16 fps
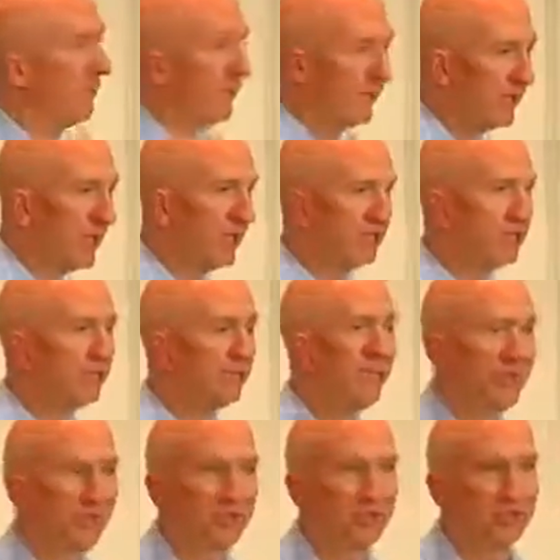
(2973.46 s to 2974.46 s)
what we call
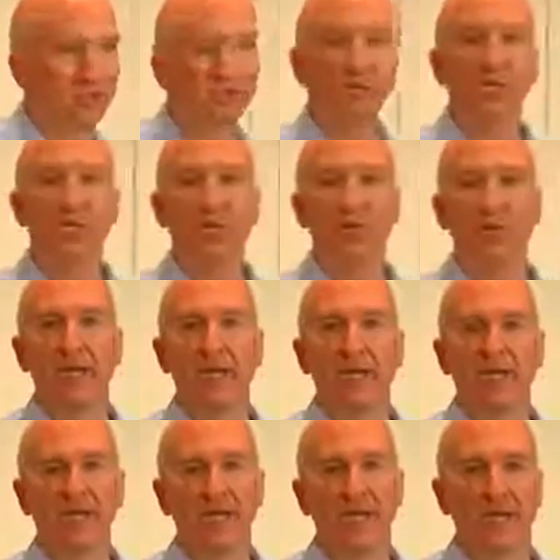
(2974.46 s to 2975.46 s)
special
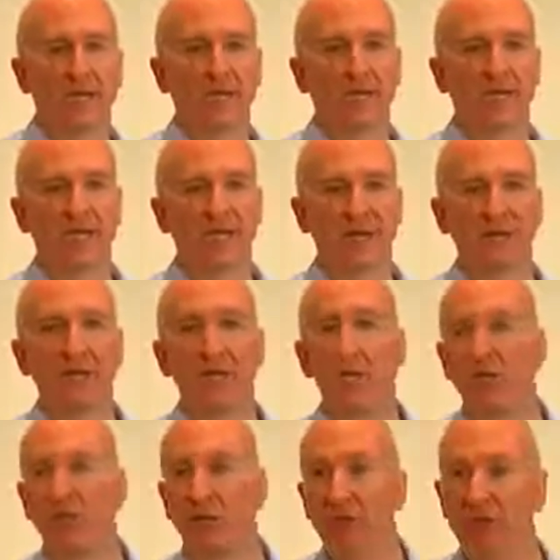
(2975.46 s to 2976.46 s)
mail. We have a
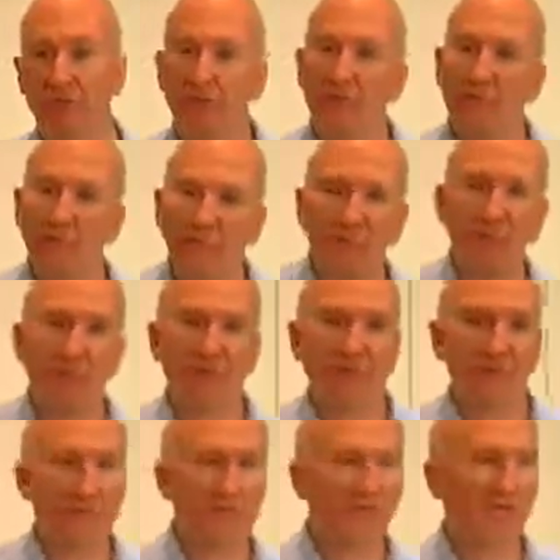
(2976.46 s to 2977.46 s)
renewal
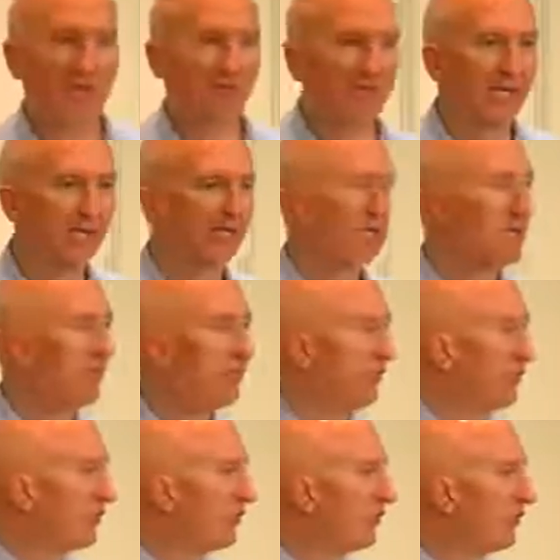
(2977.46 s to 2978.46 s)
program, kind of like a
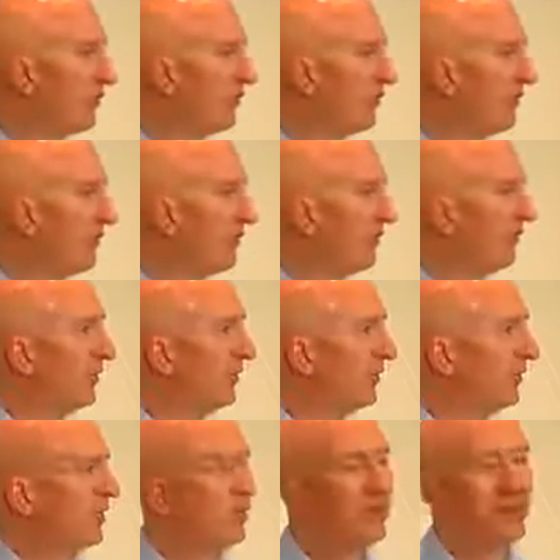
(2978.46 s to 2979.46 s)
membership program
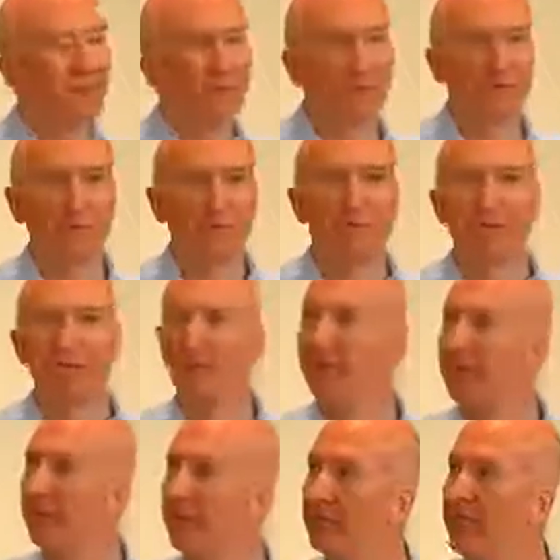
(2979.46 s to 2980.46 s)
through through direct
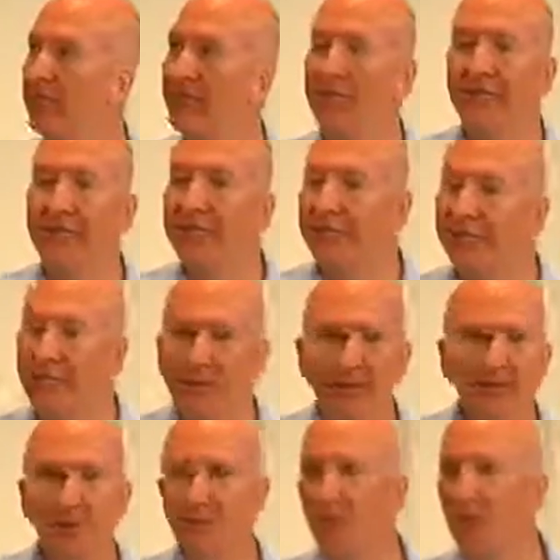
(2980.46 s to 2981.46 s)
mail, and each
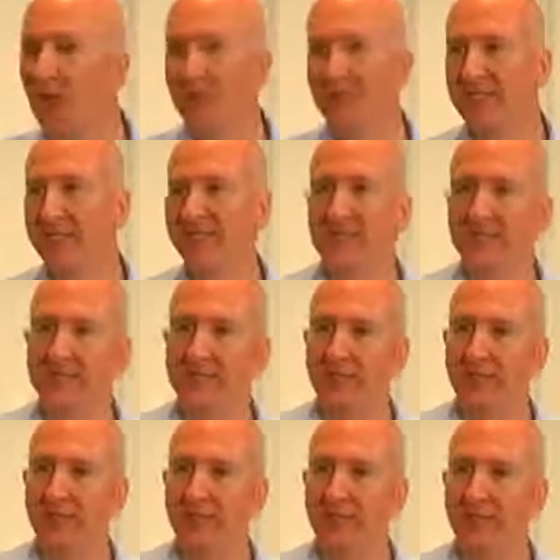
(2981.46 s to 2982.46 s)
of those processes
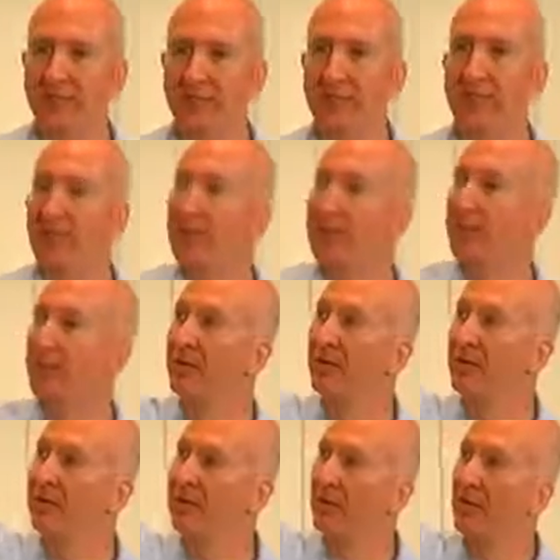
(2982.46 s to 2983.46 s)
is different, so I
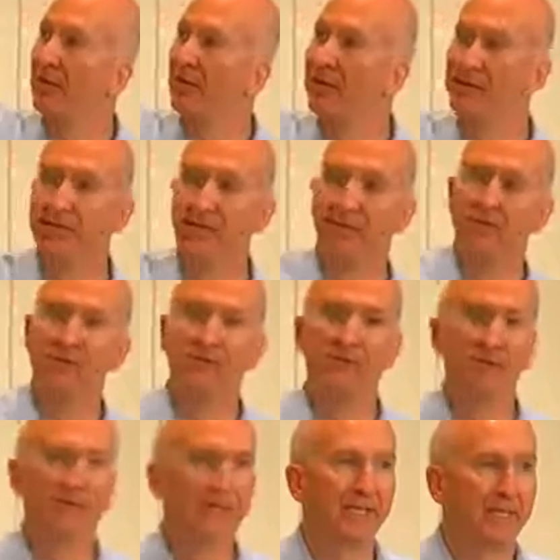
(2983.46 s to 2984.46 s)
have a folder
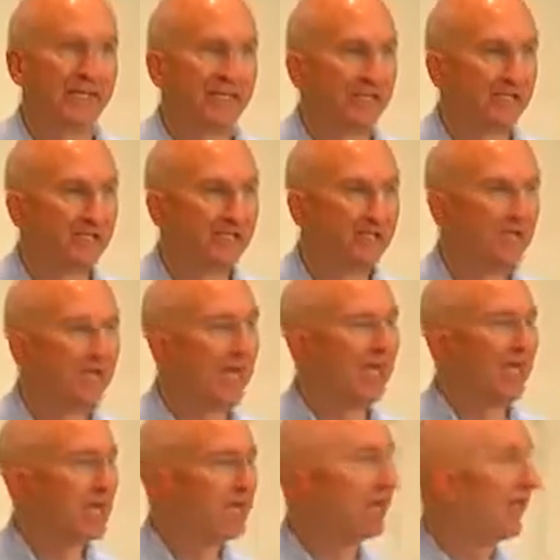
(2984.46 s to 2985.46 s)
separate for each,
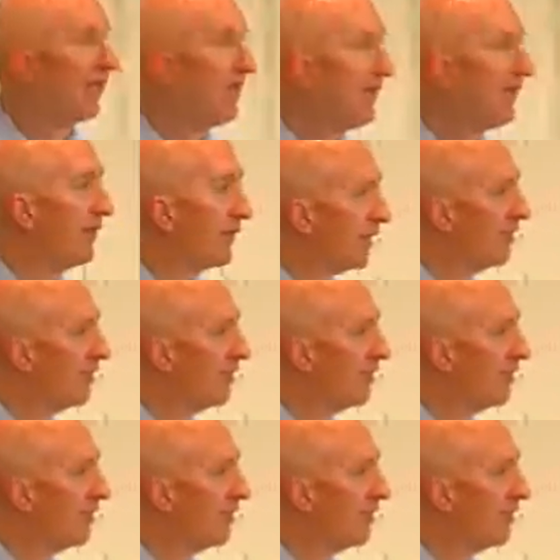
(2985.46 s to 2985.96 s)
and then within